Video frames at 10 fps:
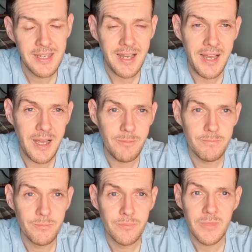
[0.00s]

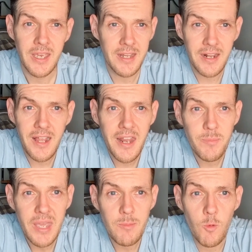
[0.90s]
Um, and a lot of
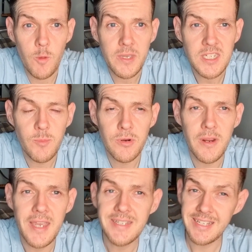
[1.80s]
people will be
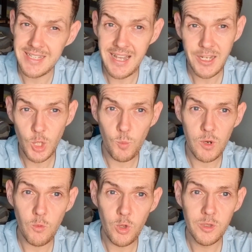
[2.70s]
surprised it's not
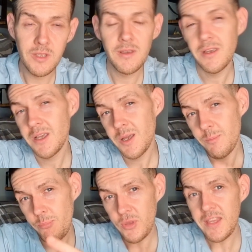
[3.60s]
number one.
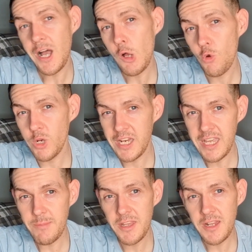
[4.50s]
But now I'm going to
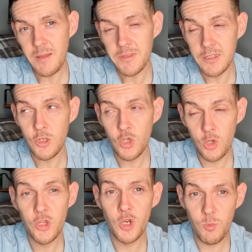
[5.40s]
name the, no,
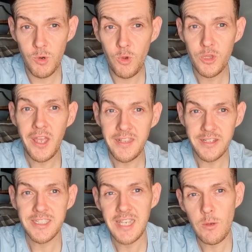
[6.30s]
the number one, and you'll
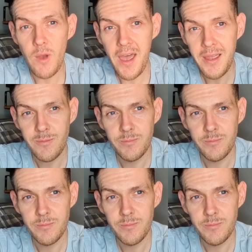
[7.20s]
see why.